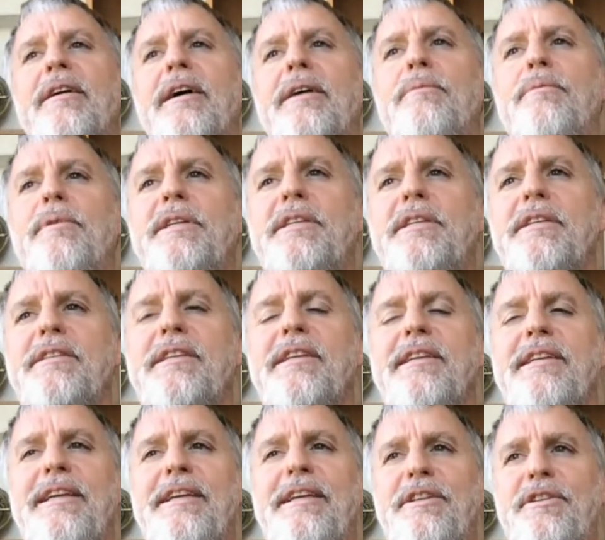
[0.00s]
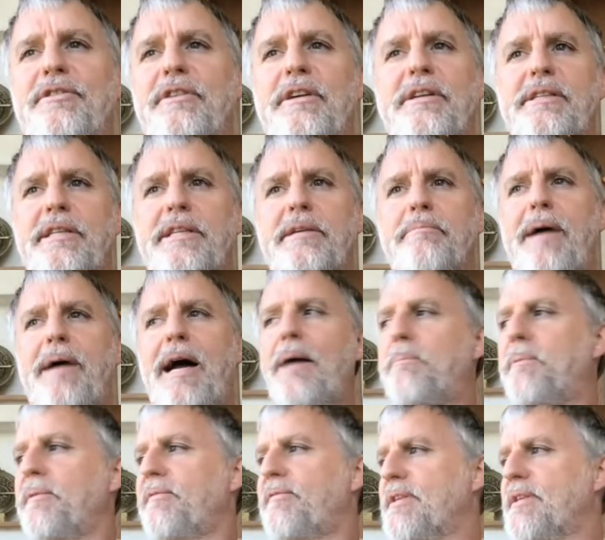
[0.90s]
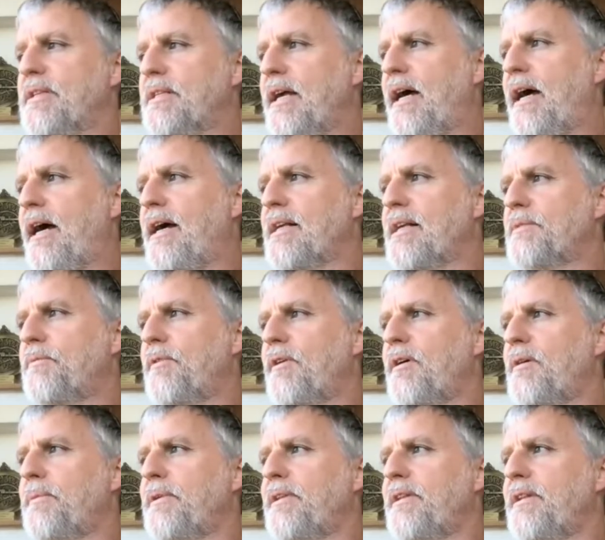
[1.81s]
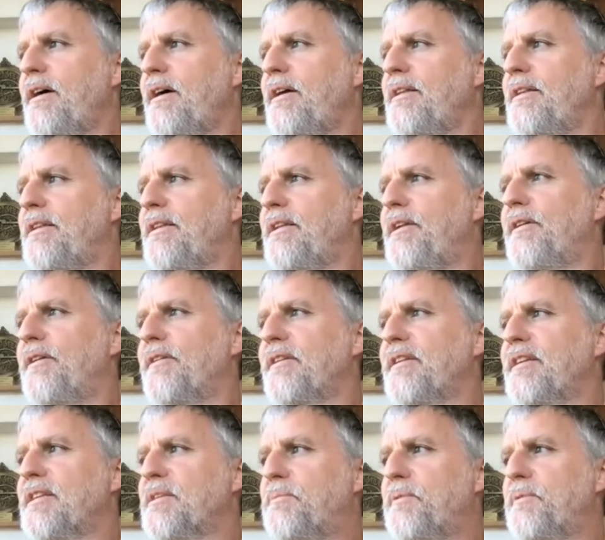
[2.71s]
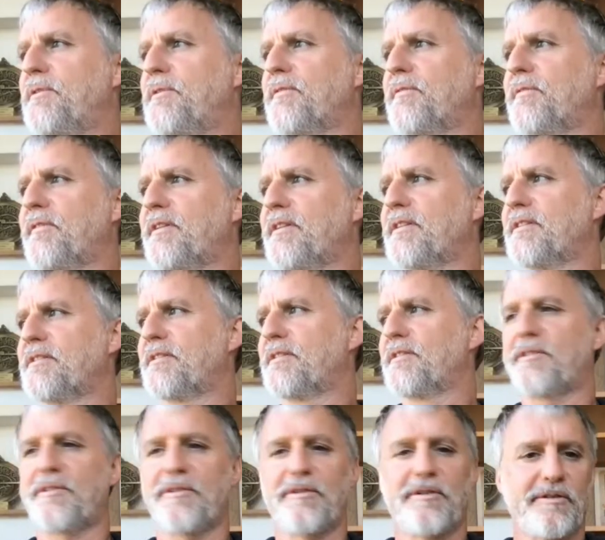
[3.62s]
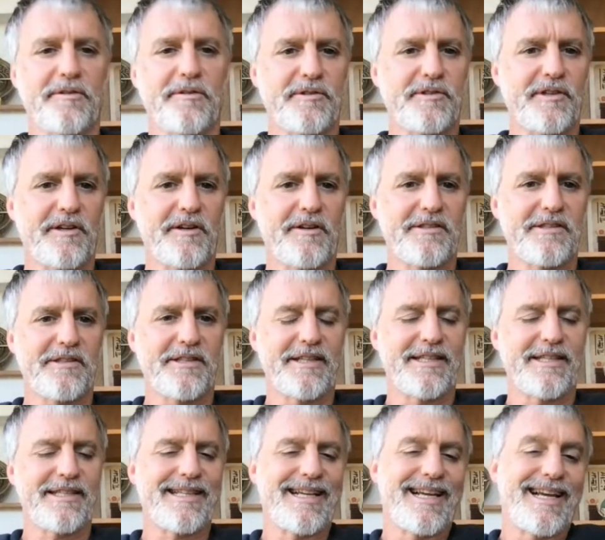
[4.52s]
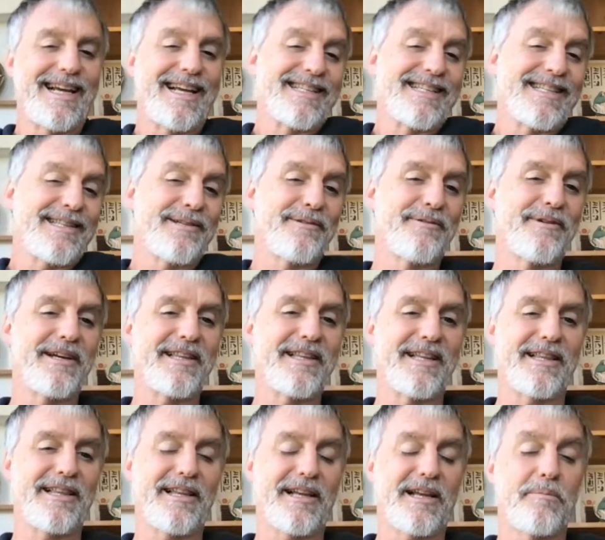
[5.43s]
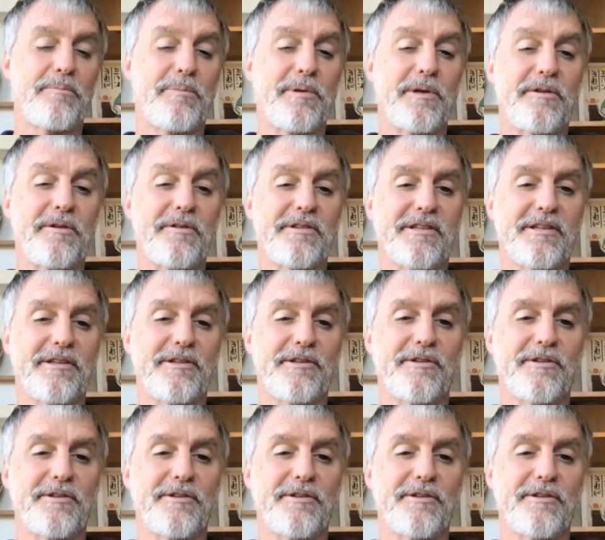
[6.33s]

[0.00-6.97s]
which is an interesting map of the sky as well, but not nearly as beautifully as the circle charts these days, and the way that the computers can